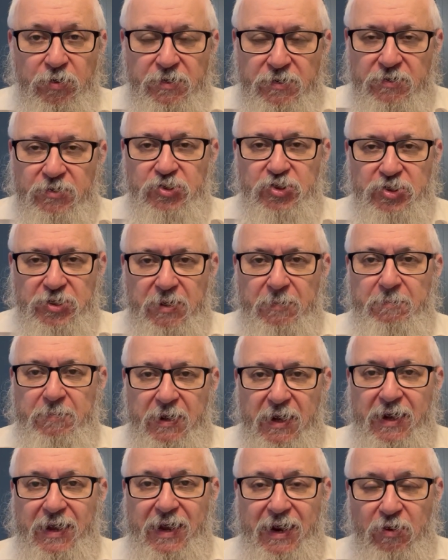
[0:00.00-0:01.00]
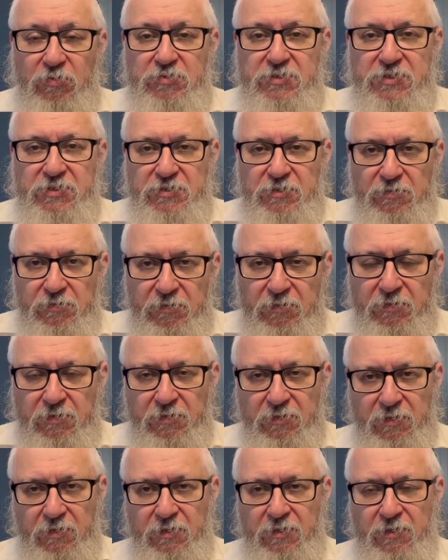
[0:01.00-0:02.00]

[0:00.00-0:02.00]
neshama, our soul,